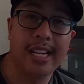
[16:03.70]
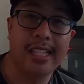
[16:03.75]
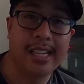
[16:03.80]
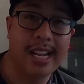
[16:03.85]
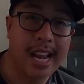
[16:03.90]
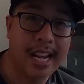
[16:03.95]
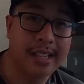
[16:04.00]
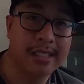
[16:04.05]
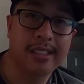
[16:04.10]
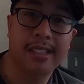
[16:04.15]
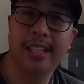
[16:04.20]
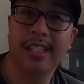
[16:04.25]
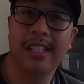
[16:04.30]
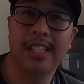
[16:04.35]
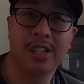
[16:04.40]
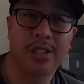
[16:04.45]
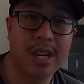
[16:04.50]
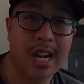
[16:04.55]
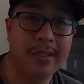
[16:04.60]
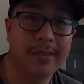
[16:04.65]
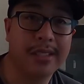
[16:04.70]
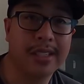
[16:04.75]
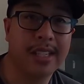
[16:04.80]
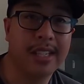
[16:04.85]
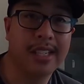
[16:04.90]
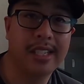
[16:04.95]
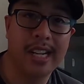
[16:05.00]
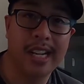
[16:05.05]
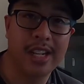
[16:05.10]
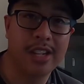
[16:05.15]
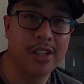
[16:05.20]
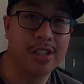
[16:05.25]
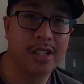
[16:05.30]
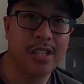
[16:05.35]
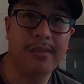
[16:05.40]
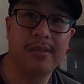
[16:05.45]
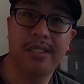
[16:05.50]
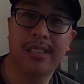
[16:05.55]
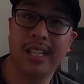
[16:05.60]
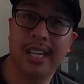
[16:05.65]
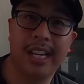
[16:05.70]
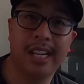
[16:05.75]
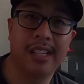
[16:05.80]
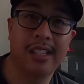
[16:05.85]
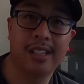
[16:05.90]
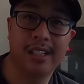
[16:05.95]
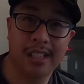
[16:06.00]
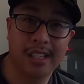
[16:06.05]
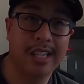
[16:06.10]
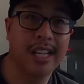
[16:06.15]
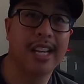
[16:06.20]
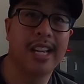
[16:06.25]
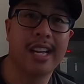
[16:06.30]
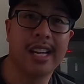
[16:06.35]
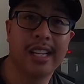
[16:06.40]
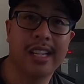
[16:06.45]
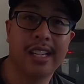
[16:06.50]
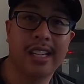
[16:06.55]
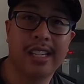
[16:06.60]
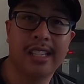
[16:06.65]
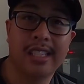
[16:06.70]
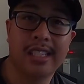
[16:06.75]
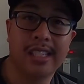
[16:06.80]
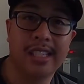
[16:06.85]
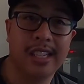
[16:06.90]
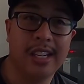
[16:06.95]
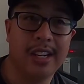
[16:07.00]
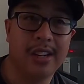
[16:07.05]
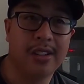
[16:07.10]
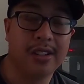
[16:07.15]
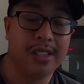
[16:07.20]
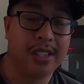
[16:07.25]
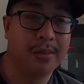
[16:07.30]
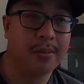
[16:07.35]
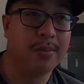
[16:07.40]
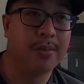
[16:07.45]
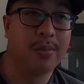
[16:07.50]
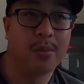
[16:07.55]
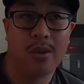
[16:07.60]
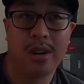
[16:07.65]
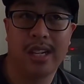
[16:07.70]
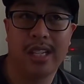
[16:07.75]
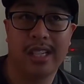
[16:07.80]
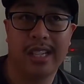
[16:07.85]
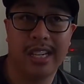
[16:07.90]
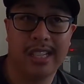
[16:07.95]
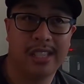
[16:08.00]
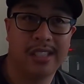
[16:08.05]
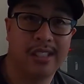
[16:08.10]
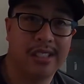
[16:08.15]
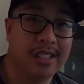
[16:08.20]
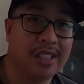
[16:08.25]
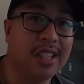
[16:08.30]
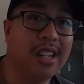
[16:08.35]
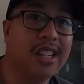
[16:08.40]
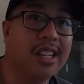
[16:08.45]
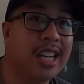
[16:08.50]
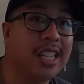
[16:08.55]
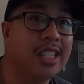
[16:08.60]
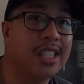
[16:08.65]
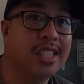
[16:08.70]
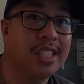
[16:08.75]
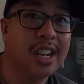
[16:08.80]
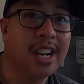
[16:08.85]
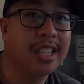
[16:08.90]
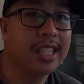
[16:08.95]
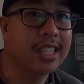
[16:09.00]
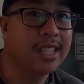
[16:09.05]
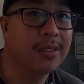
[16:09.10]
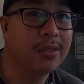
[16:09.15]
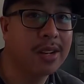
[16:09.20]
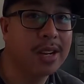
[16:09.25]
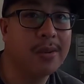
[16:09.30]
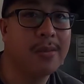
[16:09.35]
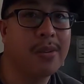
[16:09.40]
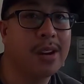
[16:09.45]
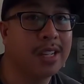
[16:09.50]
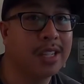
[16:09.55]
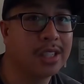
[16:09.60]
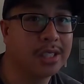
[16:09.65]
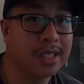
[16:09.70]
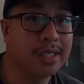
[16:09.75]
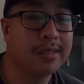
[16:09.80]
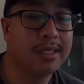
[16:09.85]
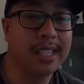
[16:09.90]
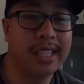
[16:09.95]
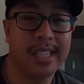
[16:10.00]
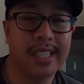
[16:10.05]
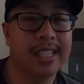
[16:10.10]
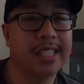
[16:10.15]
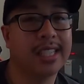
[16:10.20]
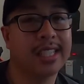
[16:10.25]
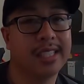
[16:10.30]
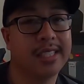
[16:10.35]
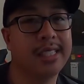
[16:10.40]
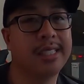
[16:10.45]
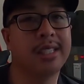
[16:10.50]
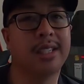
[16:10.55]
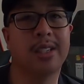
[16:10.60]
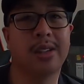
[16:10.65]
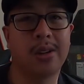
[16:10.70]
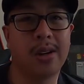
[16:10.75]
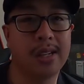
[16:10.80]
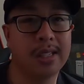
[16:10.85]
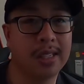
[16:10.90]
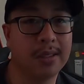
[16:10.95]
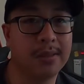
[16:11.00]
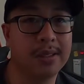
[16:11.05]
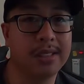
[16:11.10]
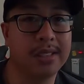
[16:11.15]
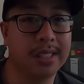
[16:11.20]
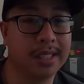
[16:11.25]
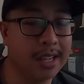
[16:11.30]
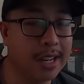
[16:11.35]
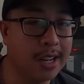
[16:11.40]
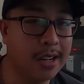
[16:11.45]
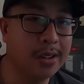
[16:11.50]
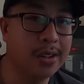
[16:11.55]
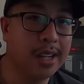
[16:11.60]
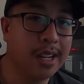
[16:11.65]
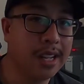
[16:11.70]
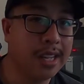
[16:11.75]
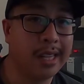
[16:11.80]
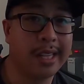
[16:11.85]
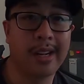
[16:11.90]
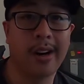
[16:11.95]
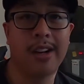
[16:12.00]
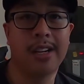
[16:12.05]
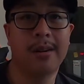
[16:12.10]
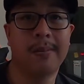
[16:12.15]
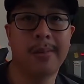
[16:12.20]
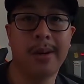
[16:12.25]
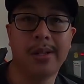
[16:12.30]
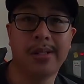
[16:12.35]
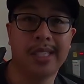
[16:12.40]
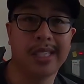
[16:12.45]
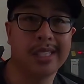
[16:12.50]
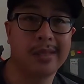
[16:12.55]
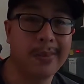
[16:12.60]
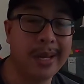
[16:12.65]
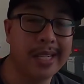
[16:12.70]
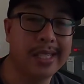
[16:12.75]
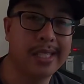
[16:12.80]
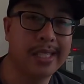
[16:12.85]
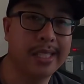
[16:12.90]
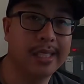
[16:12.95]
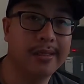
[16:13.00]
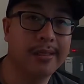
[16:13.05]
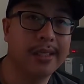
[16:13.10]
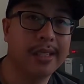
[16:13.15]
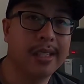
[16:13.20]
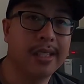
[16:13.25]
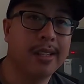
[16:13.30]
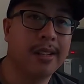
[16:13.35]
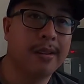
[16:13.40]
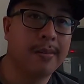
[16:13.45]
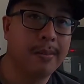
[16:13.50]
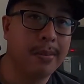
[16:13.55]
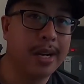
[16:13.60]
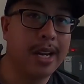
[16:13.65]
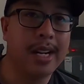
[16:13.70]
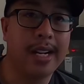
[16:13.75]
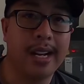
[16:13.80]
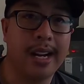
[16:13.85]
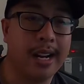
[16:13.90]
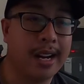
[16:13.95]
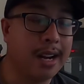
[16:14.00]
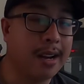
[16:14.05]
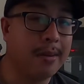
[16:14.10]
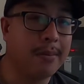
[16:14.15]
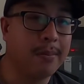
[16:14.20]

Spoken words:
and to handle good and drive good and drift and look, you know, while you're look like you're tucking rim while you're drifting, these are the coilovers to go. They are the most expensive, but